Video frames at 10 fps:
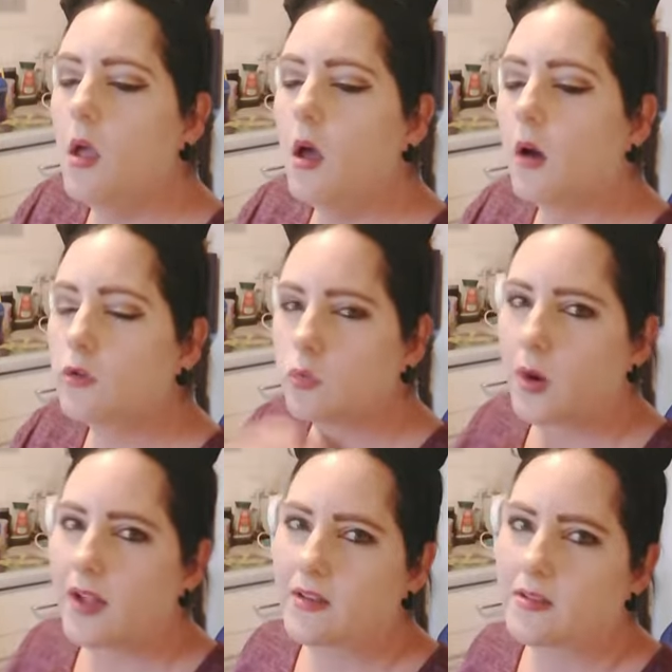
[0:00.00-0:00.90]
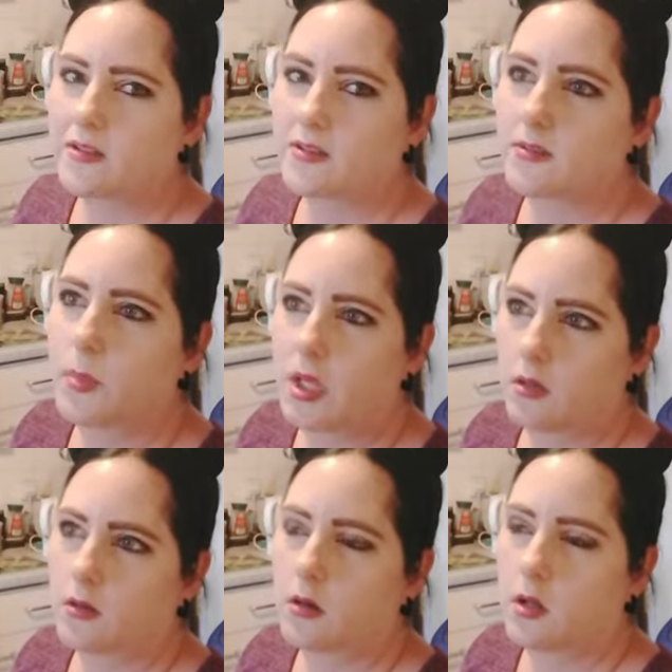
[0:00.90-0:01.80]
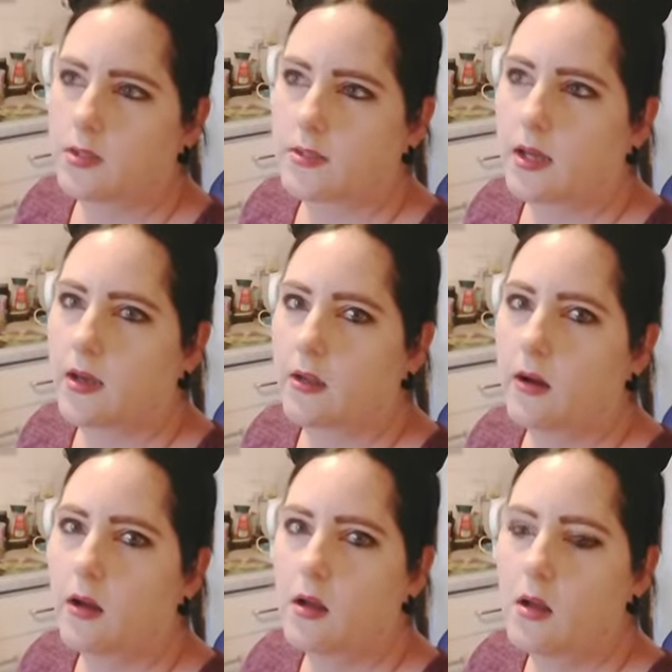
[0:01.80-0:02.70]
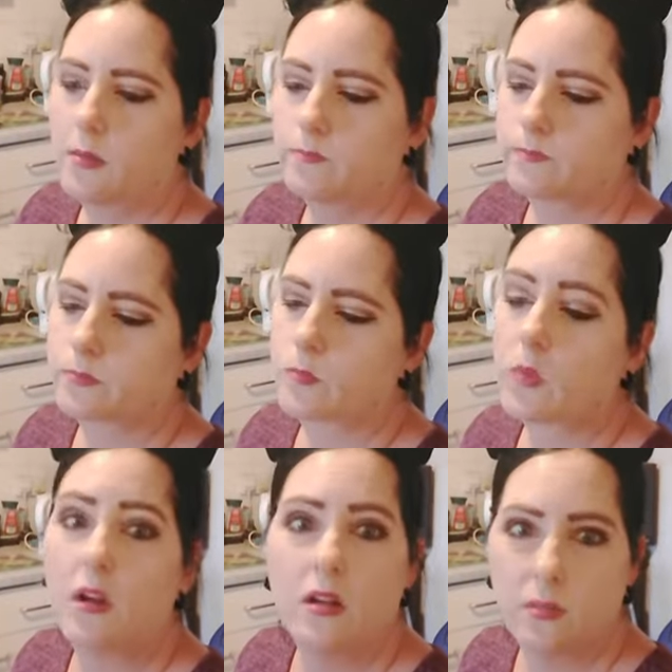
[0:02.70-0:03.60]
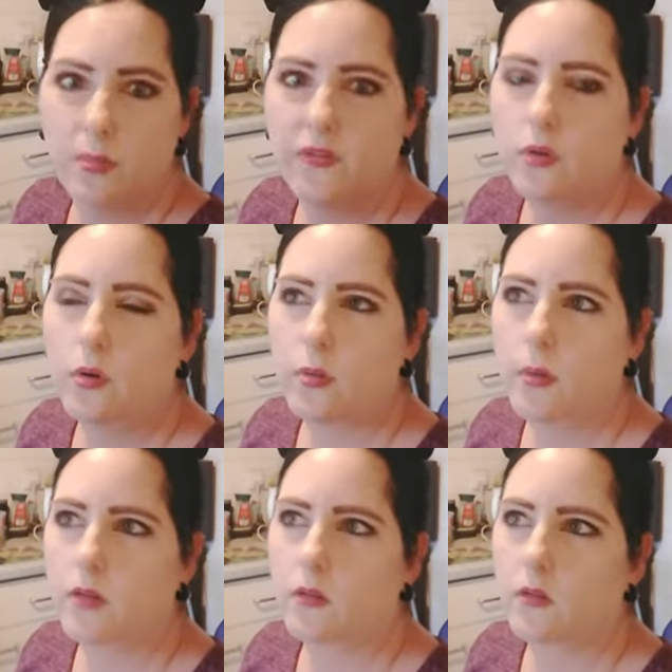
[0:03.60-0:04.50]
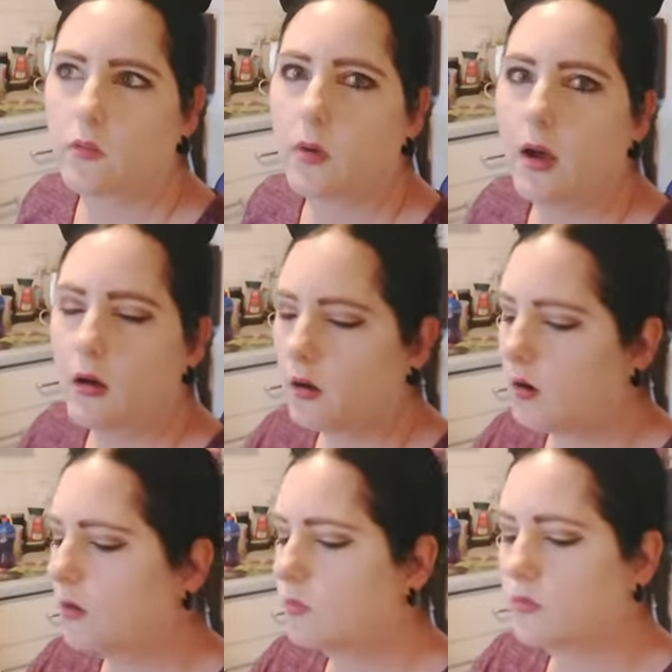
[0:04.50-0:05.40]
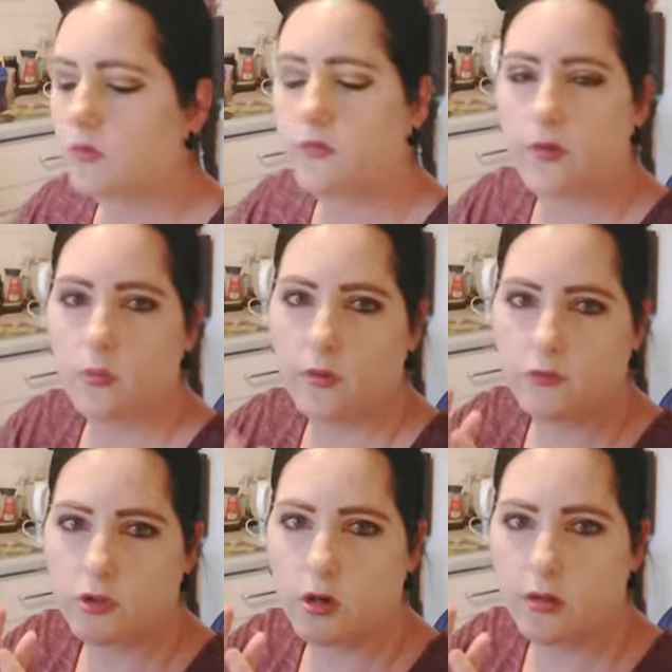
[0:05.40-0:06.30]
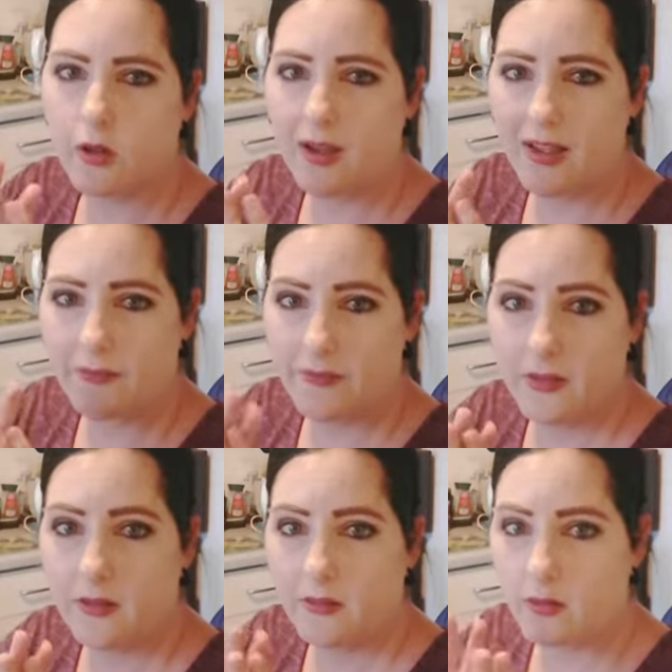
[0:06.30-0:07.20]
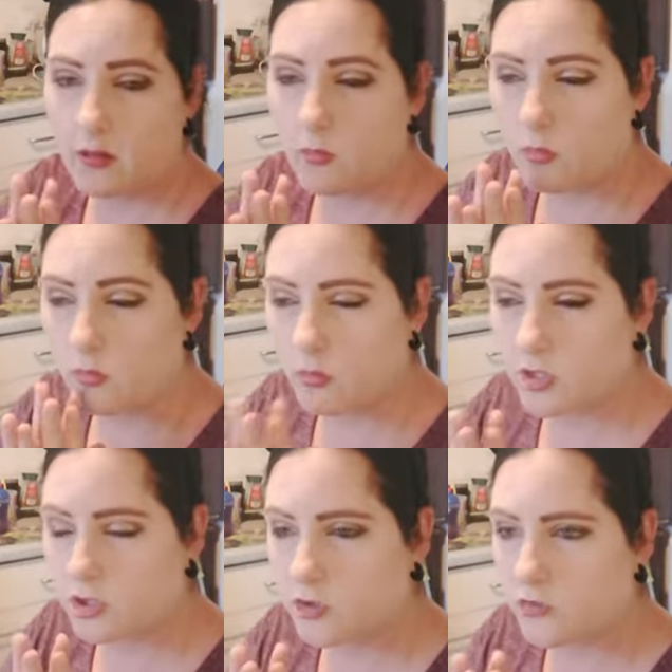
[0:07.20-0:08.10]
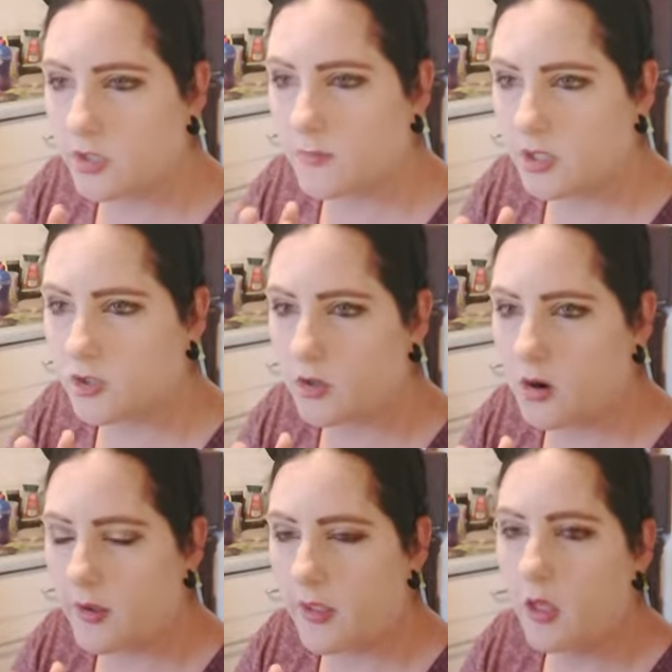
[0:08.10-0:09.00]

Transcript: as well as being on holiday, before we went as well, I was suffering with dry. I had these fingers that were extremely dry.